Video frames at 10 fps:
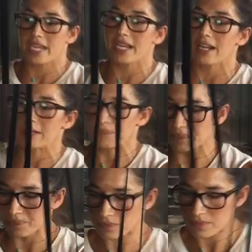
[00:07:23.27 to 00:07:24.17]
here,
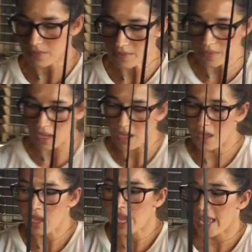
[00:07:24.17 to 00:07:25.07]

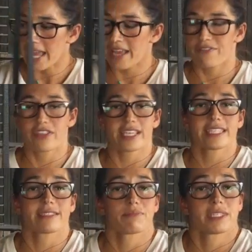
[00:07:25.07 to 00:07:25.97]
if
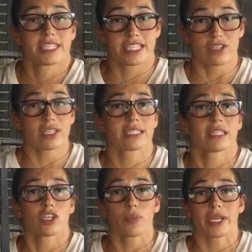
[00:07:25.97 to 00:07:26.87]
this still is a
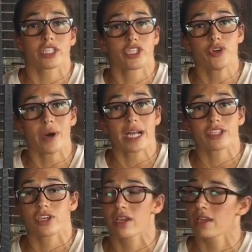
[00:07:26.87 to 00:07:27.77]
little bit too much,
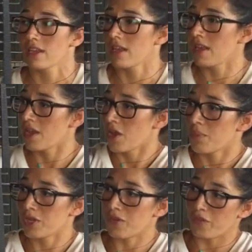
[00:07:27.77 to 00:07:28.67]

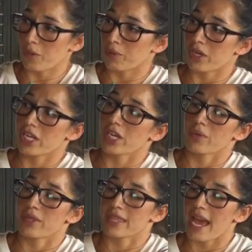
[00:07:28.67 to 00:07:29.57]
but you feel pretty
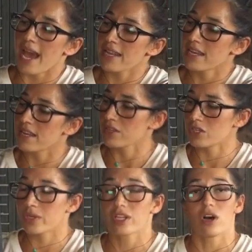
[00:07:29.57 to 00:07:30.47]
good with that,
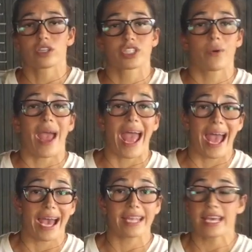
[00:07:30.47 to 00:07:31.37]
you can also
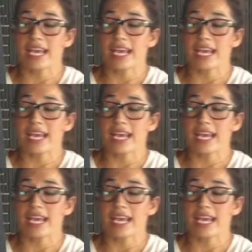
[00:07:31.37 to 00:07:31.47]
add.